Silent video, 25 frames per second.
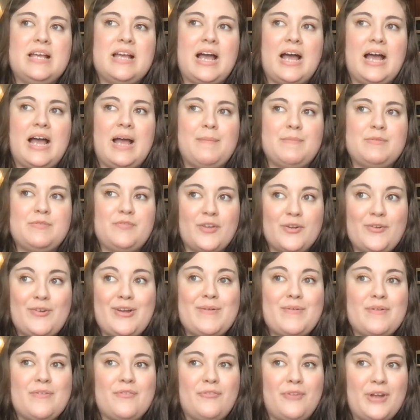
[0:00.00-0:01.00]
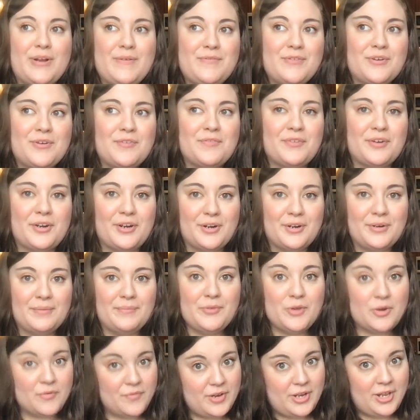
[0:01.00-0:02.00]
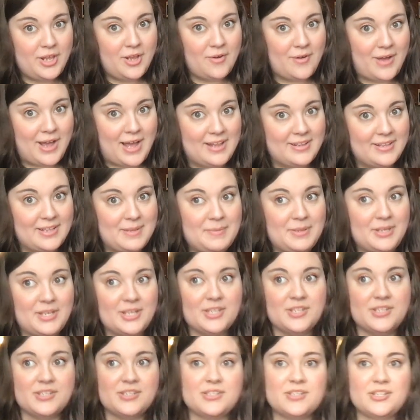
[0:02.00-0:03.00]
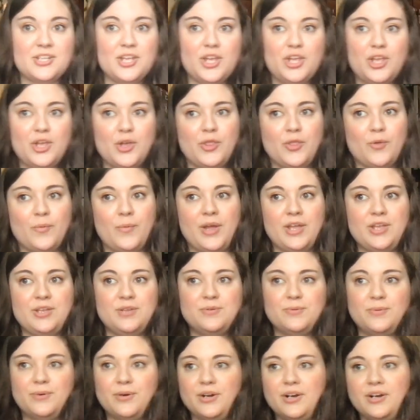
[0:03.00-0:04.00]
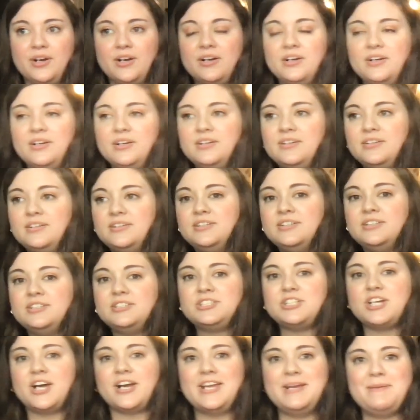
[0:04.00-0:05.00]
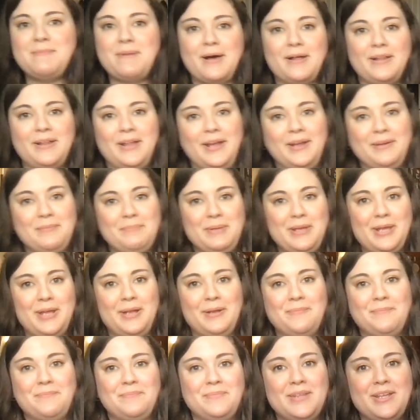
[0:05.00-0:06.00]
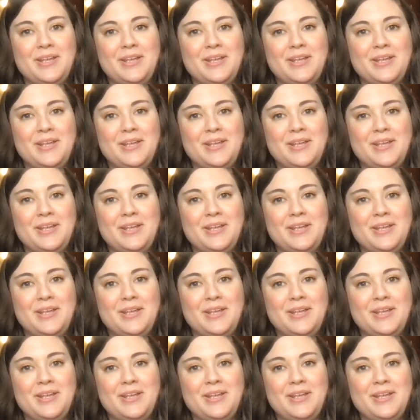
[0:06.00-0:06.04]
I'm just very grateful for your video, Allie, because the way you were talking about, like, being